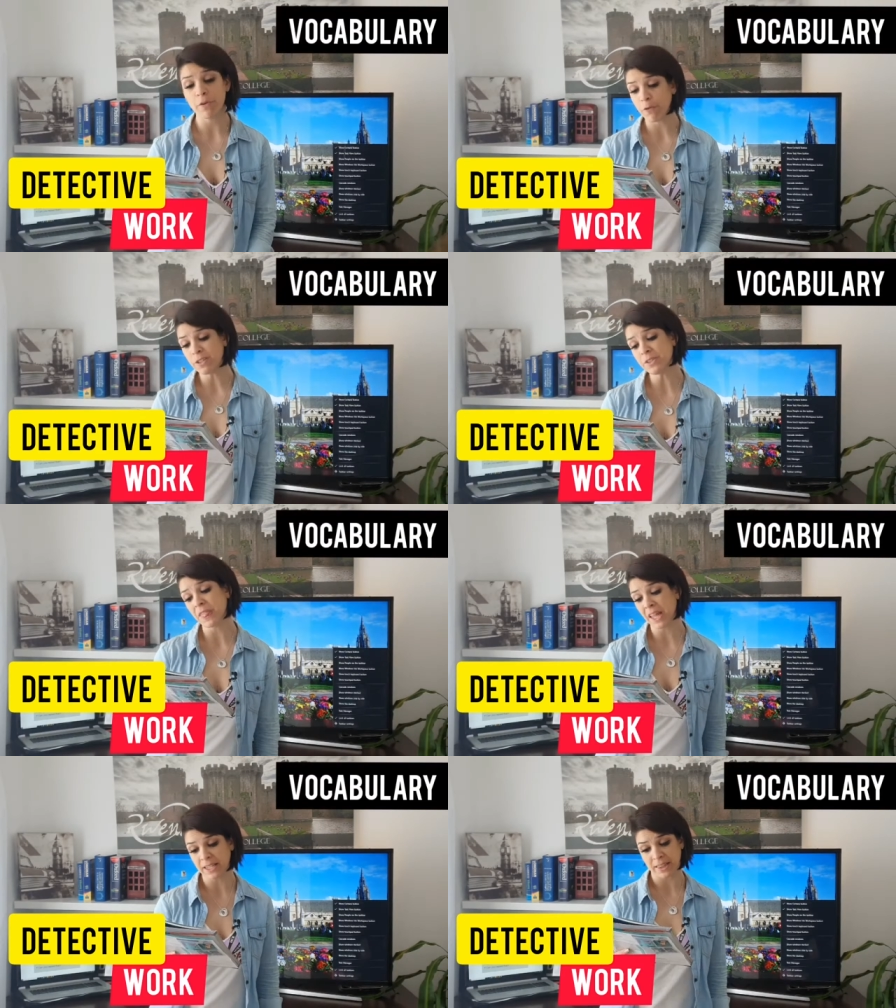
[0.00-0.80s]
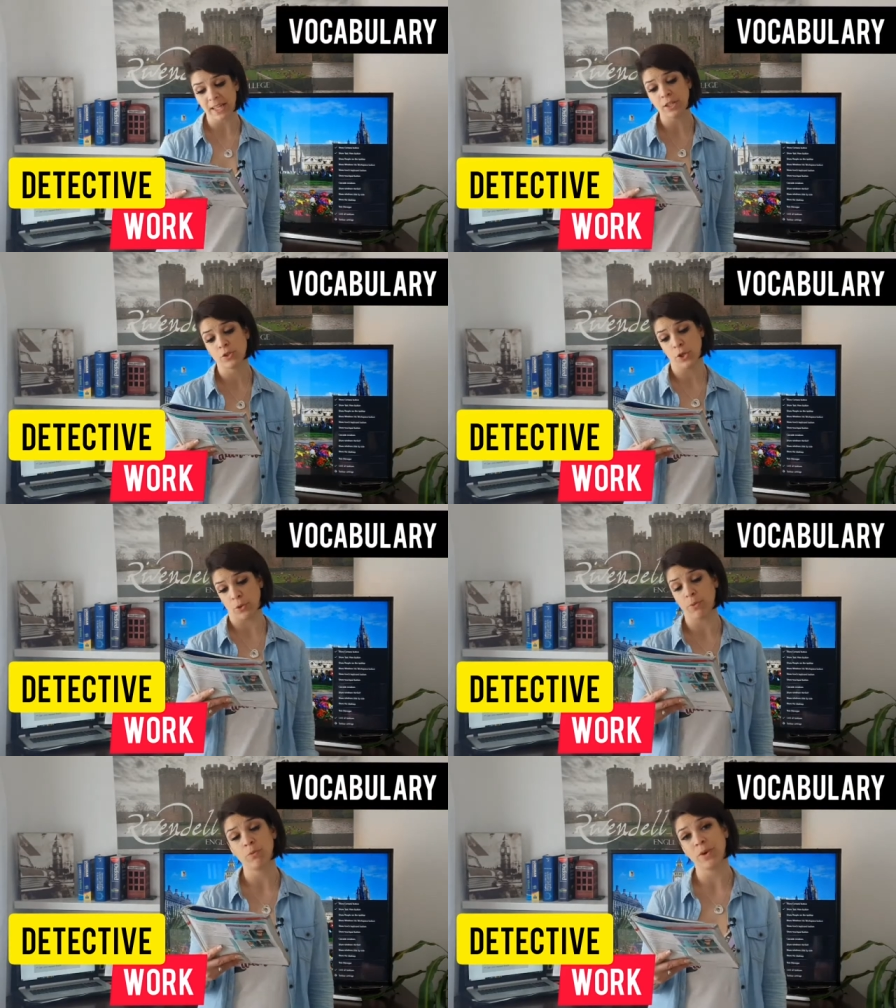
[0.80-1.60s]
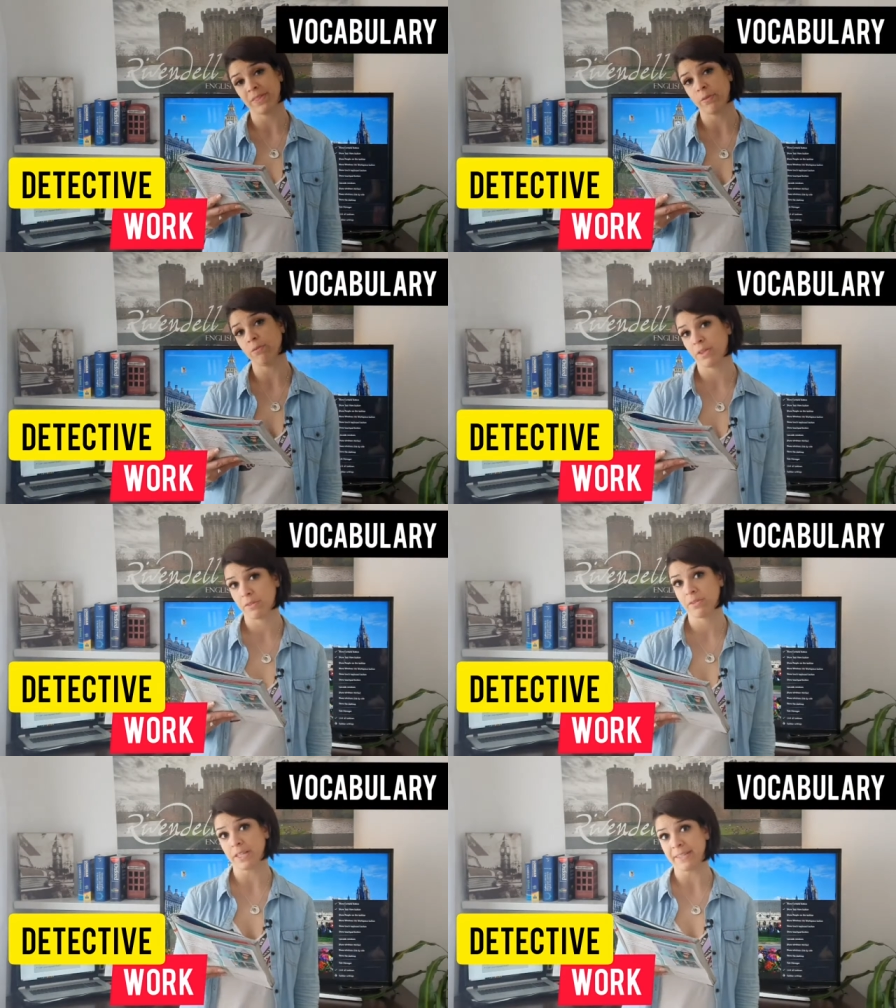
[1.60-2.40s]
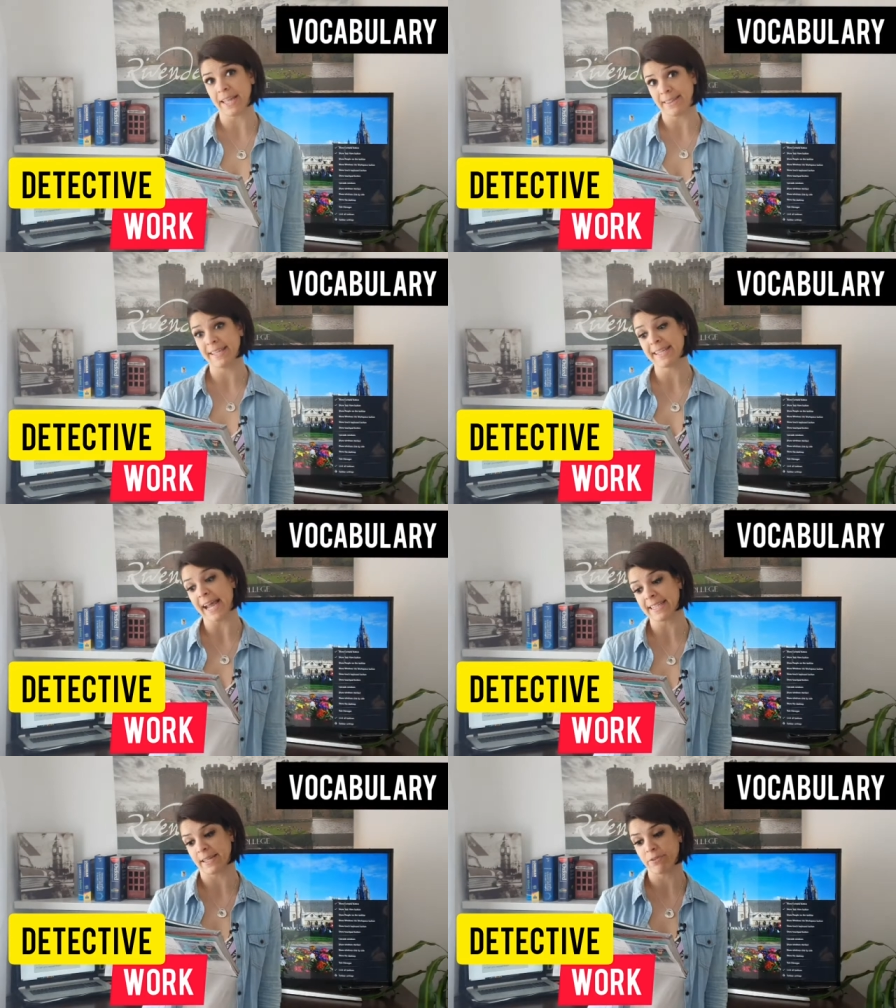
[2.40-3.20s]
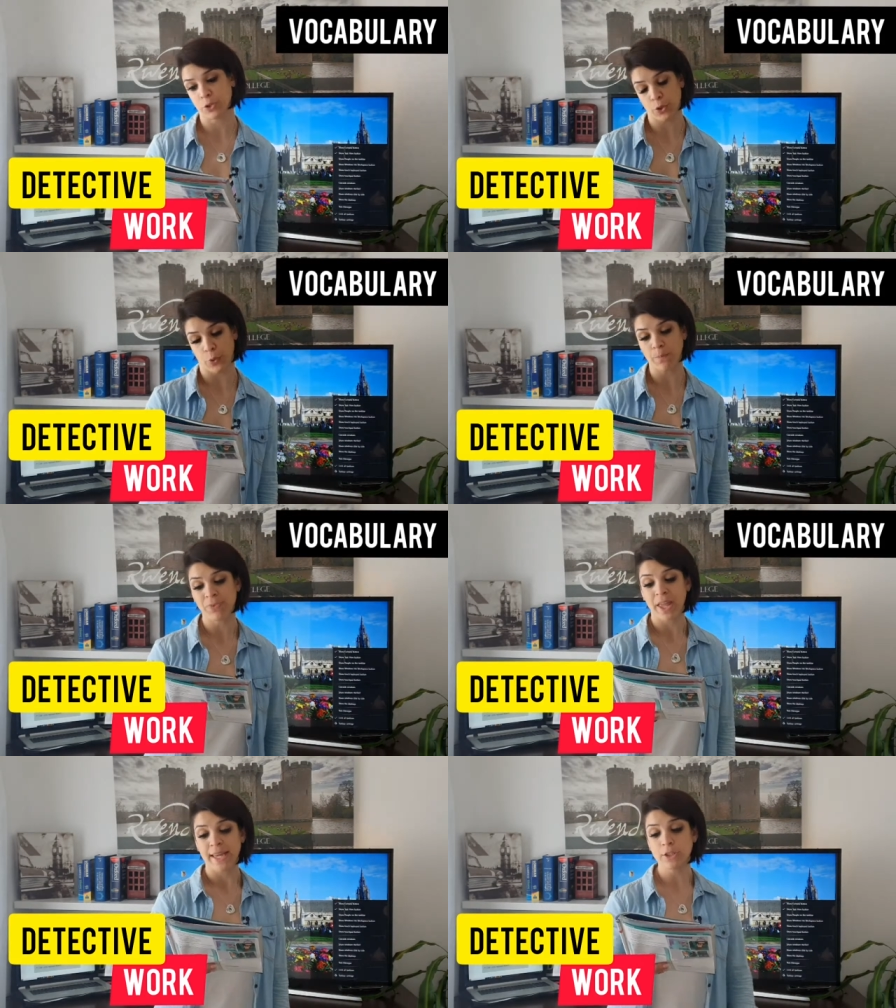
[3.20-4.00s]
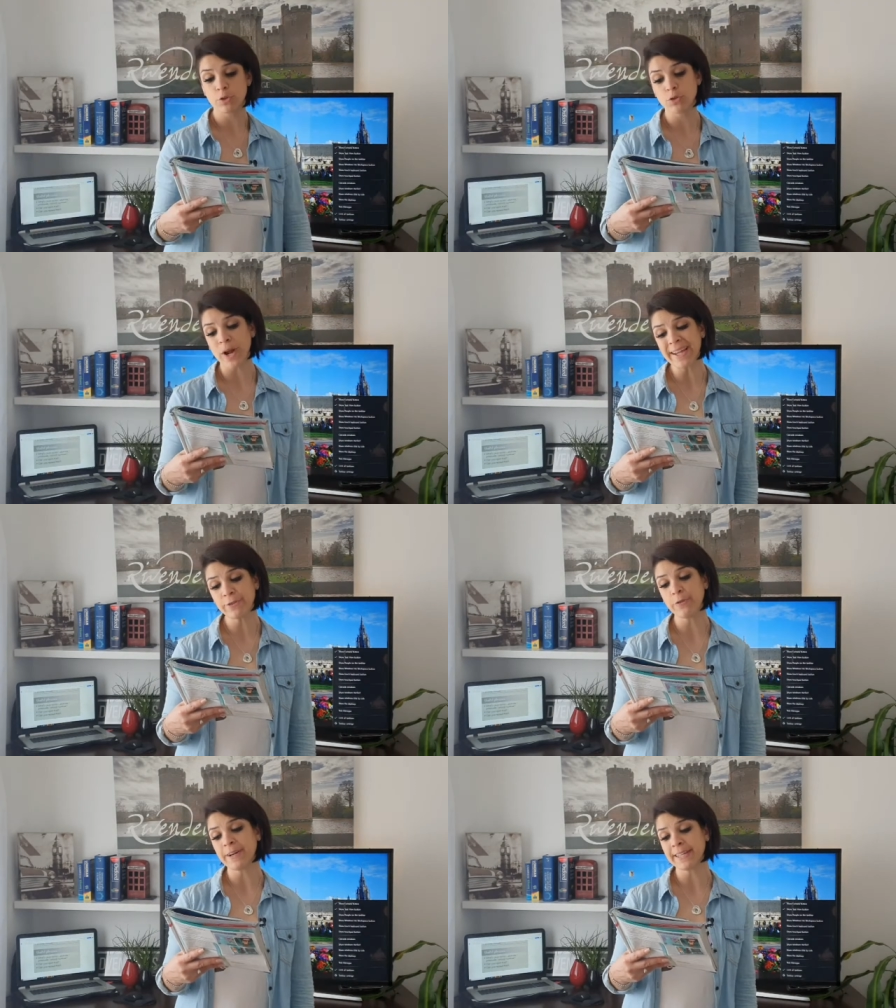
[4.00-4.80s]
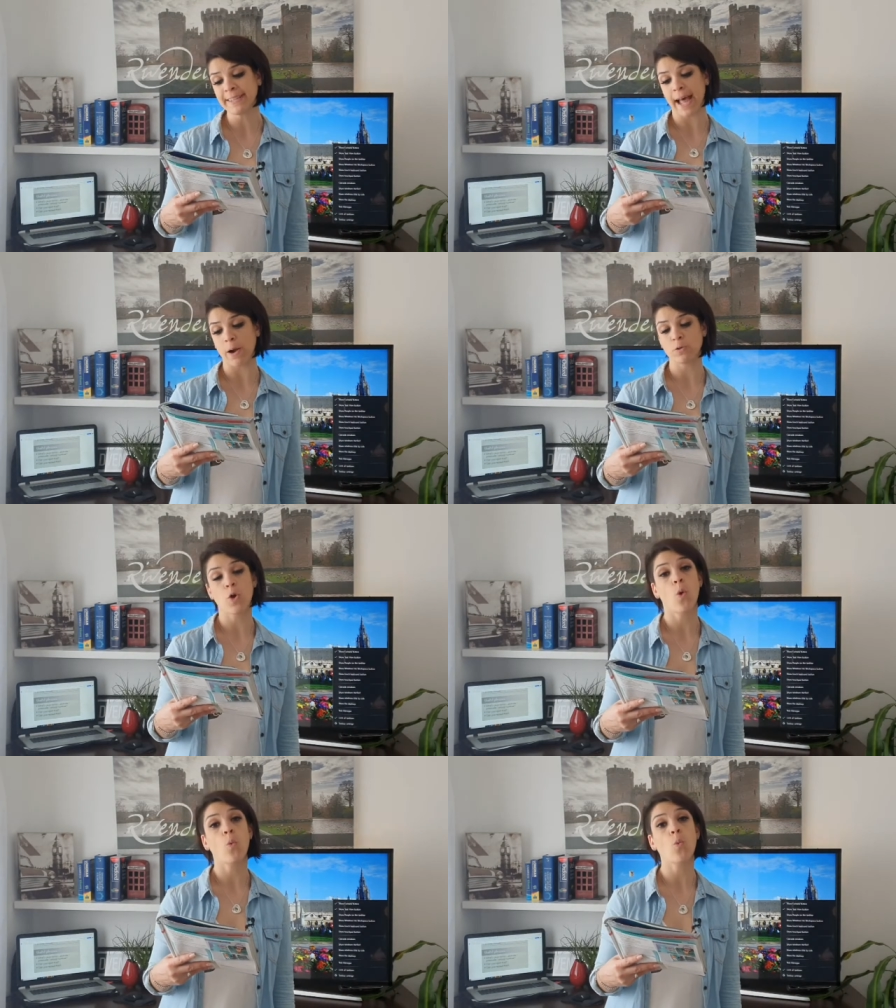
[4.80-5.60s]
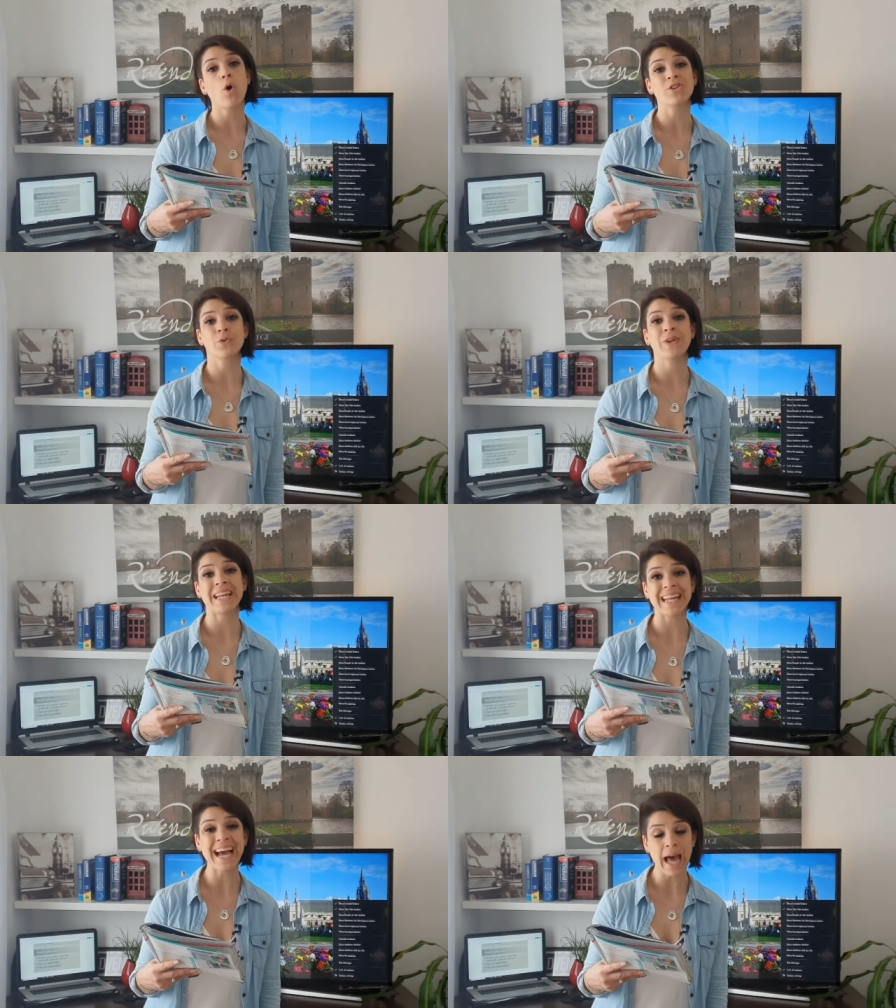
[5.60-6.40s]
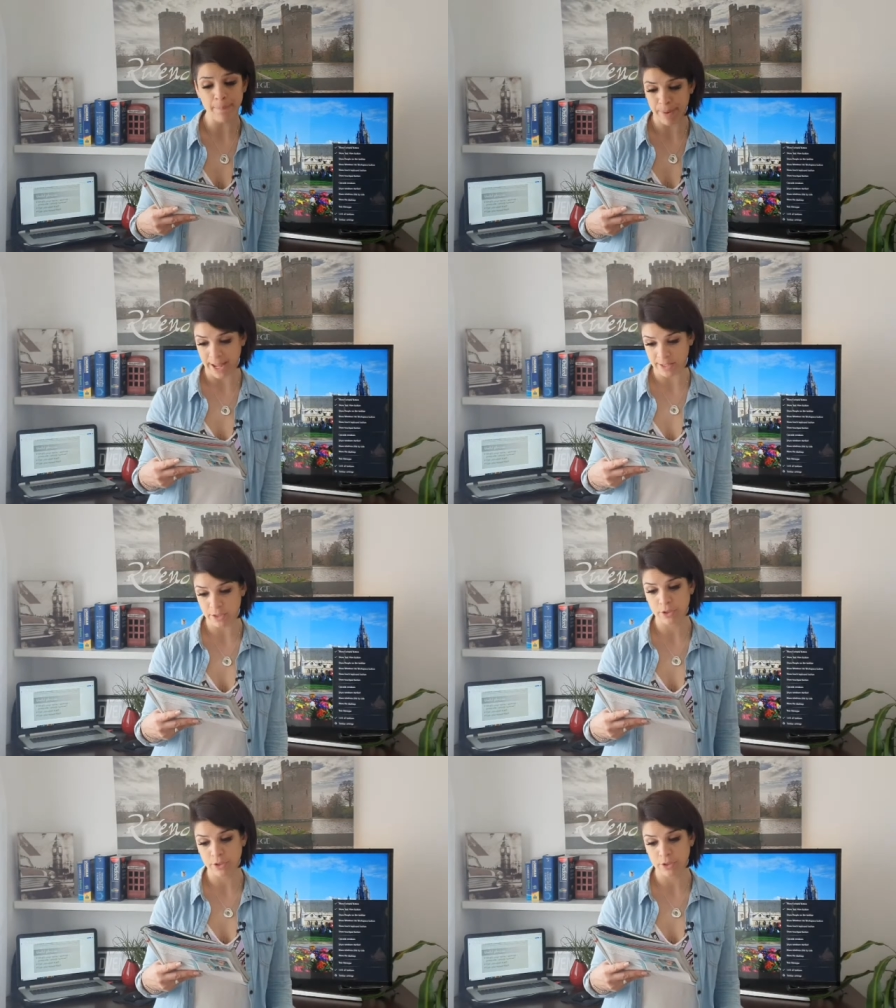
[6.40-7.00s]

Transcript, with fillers: first thing that they do, when the de detectives do, is to try to find out what really happened.